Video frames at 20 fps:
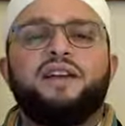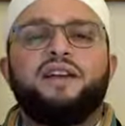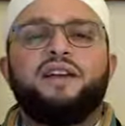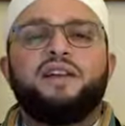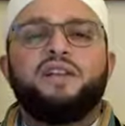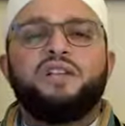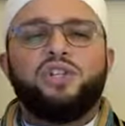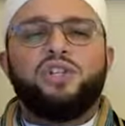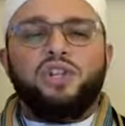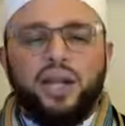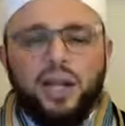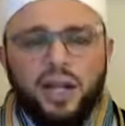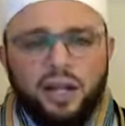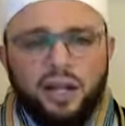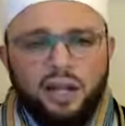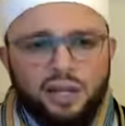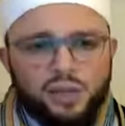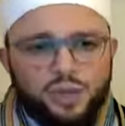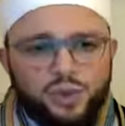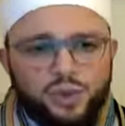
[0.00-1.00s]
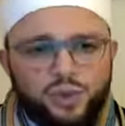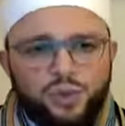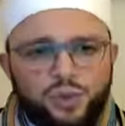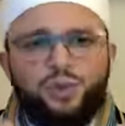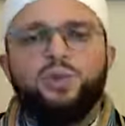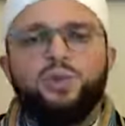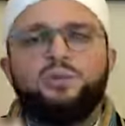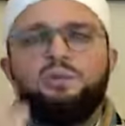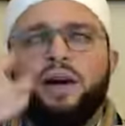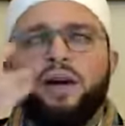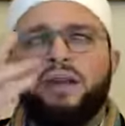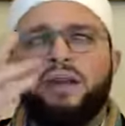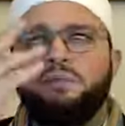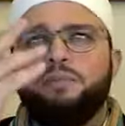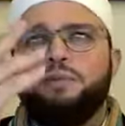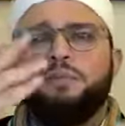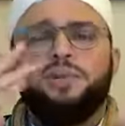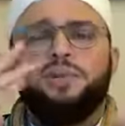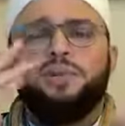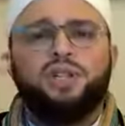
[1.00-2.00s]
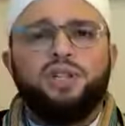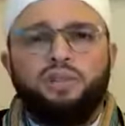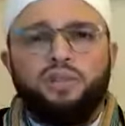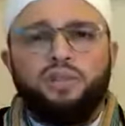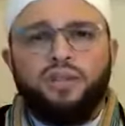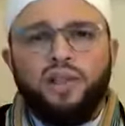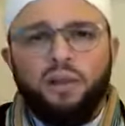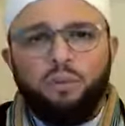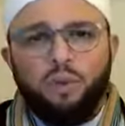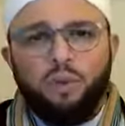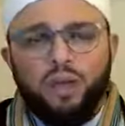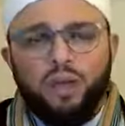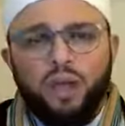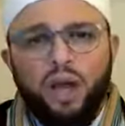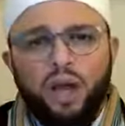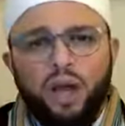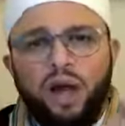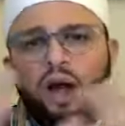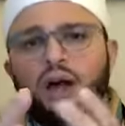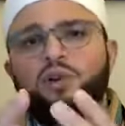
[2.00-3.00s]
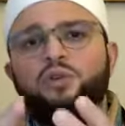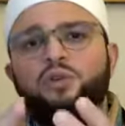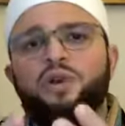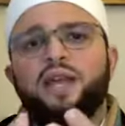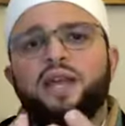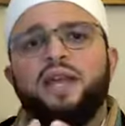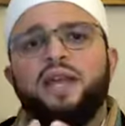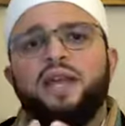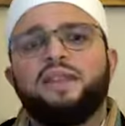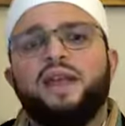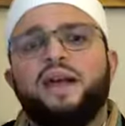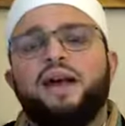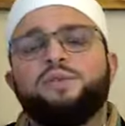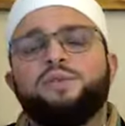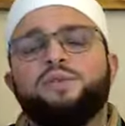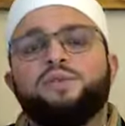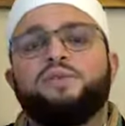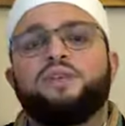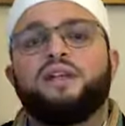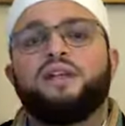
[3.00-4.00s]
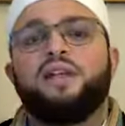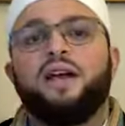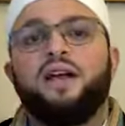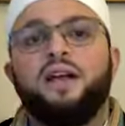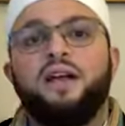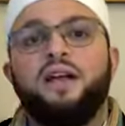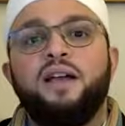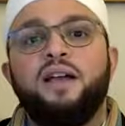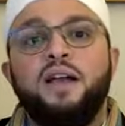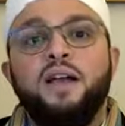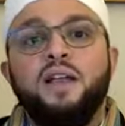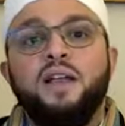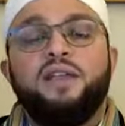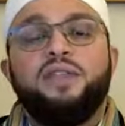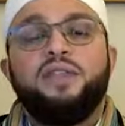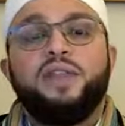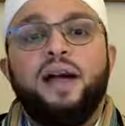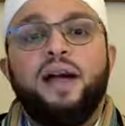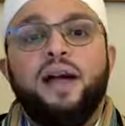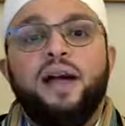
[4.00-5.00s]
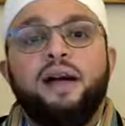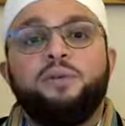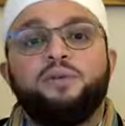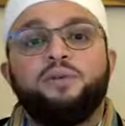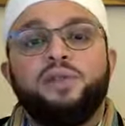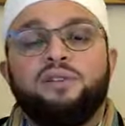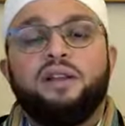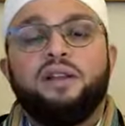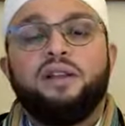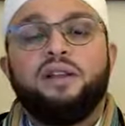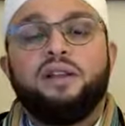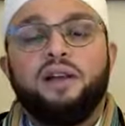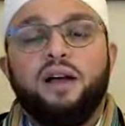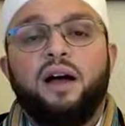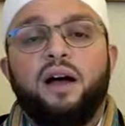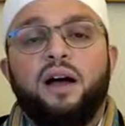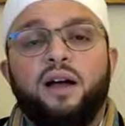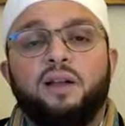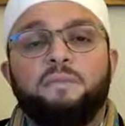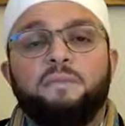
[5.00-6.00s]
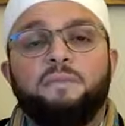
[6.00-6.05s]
inshallah, soon, by the permission of Allah, will congregate in the house of Allah, then the house of Allah,